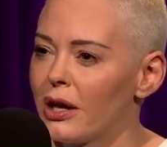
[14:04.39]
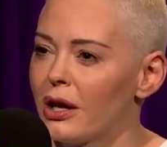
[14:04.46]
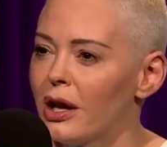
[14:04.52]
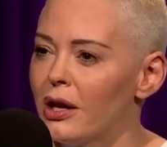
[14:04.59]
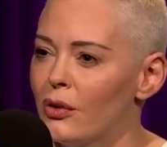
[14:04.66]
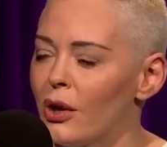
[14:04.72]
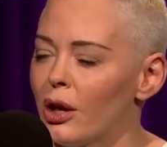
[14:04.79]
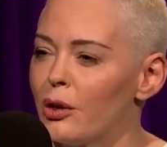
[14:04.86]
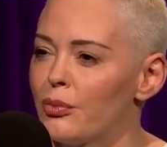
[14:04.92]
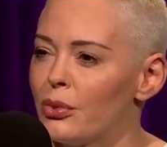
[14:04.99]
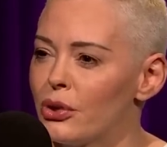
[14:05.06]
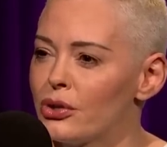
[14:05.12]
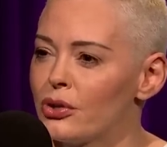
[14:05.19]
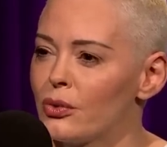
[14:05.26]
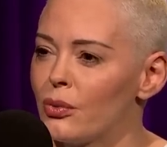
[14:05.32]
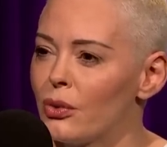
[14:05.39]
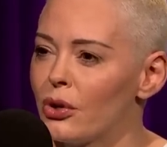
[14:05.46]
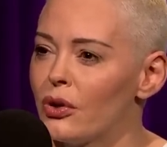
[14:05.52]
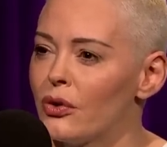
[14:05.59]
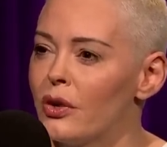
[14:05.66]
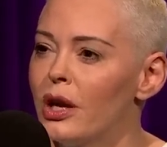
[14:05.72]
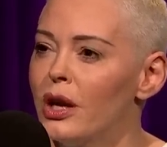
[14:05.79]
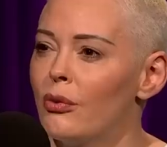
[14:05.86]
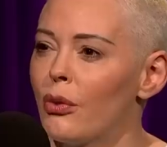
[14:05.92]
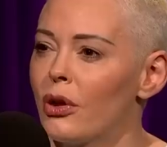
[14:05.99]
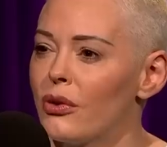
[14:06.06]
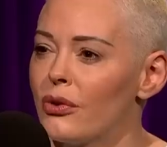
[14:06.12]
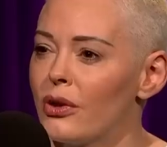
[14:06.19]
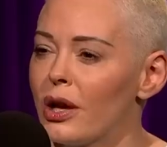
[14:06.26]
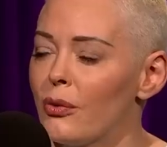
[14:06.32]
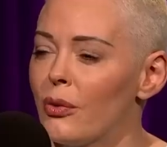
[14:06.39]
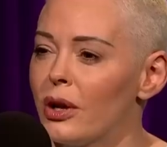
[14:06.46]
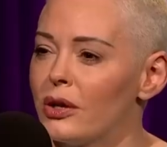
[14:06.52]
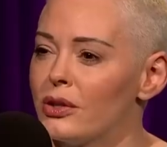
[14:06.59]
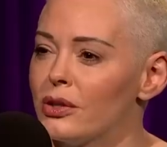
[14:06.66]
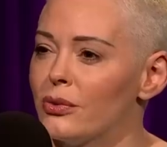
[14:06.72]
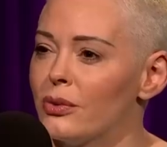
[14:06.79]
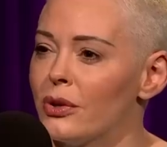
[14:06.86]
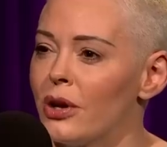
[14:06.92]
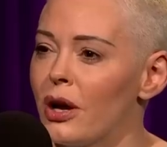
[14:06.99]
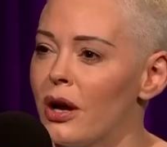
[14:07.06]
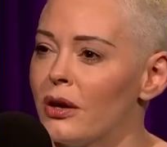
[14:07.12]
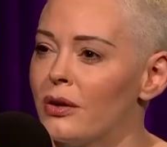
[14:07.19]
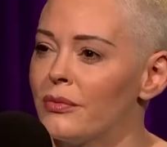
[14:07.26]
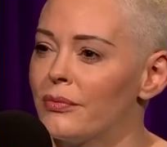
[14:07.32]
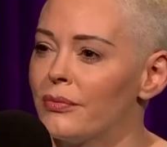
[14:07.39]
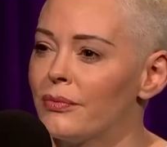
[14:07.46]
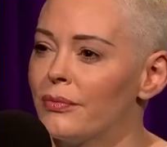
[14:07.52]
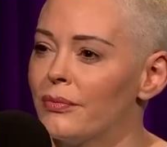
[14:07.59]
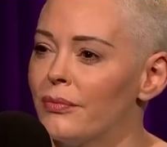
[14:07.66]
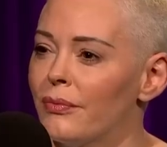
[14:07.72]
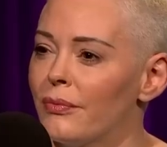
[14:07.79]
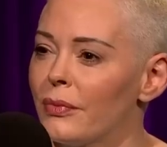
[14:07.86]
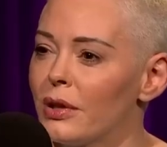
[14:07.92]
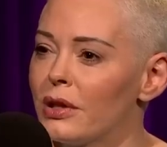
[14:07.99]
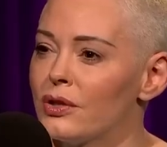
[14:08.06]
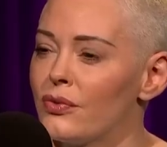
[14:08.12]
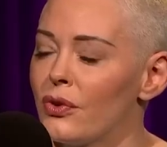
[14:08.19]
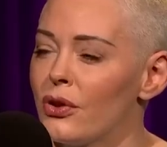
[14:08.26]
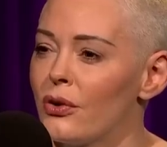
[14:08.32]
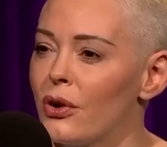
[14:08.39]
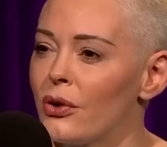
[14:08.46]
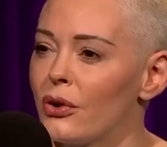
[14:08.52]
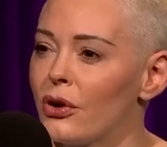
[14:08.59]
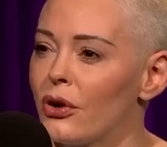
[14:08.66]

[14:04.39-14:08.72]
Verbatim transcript: And I knew I had to push the world, whether they wanted to or not. It's for their own